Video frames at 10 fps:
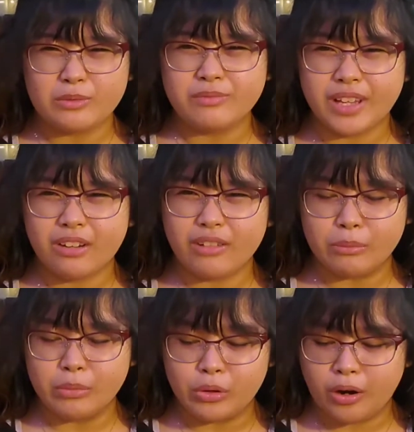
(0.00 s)
like
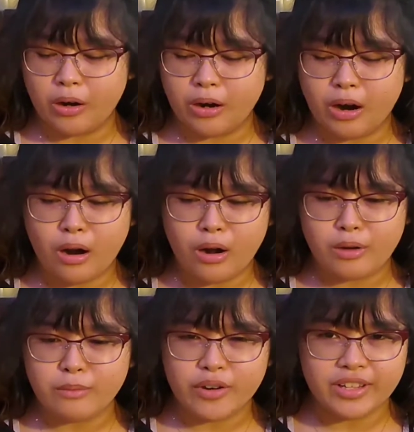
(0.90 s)
rub your
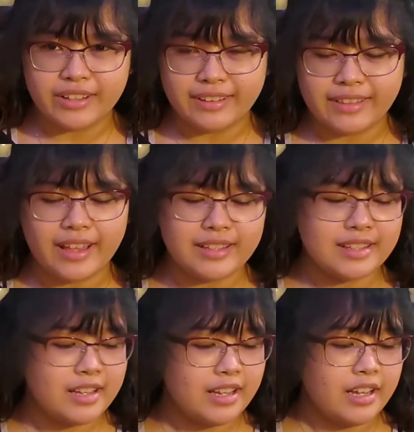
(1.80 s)
arm or anything like that,
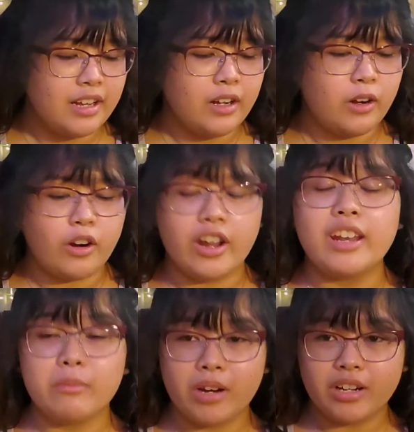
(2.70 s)
or any
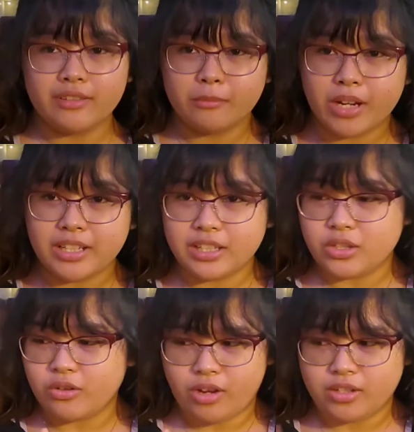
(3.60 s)
part of your body that
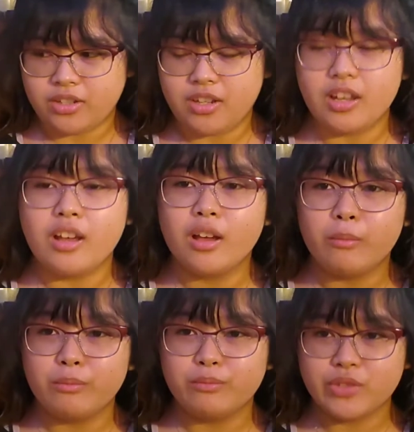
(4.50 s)
you actually
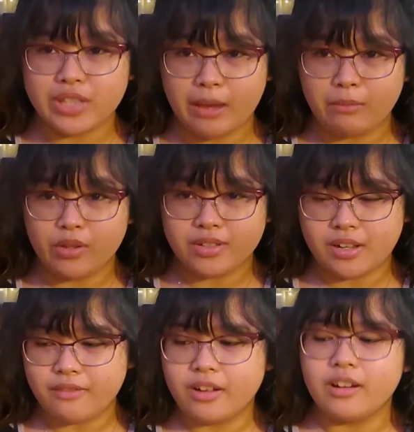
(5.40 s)
stamp yourself
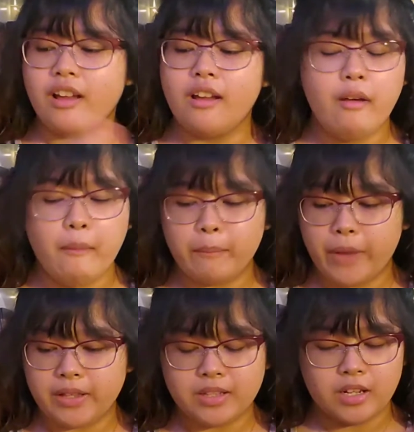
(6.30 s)
on.
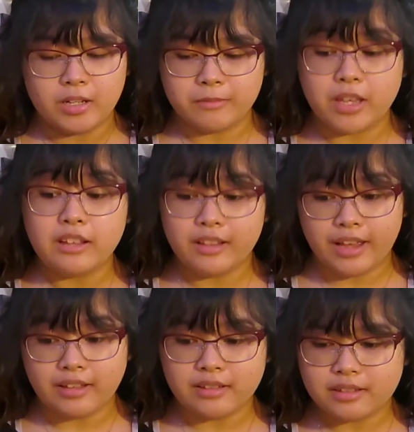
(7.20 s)
But it
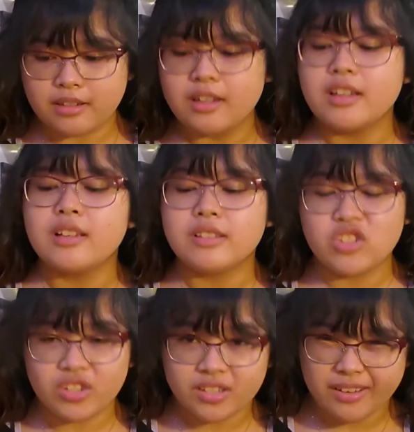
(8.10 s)
lasts.
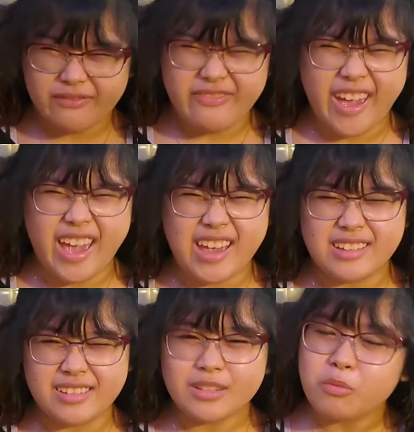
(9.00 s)
Just it
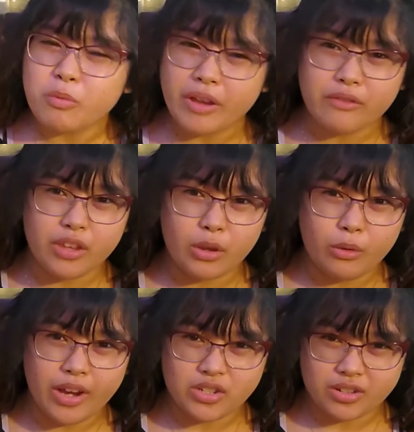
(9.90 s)
fades if you
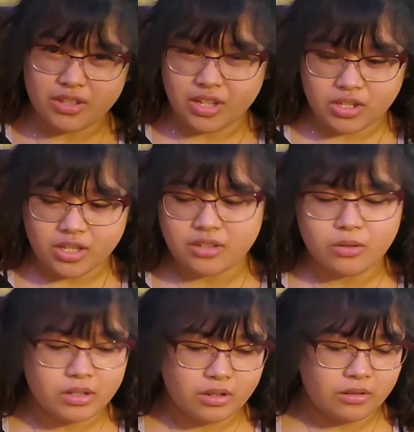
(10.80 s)
actually touch it
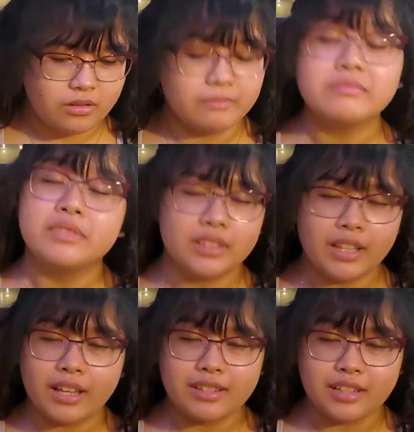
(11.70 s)
throughout the whole.
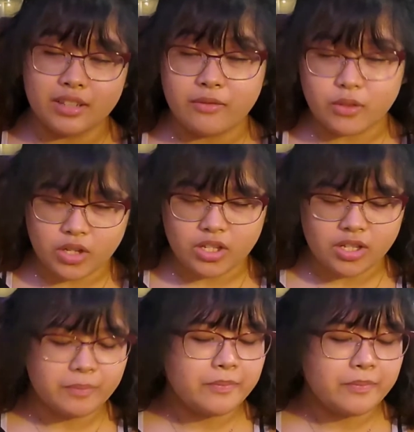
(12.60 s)
Like I said, if you touch it.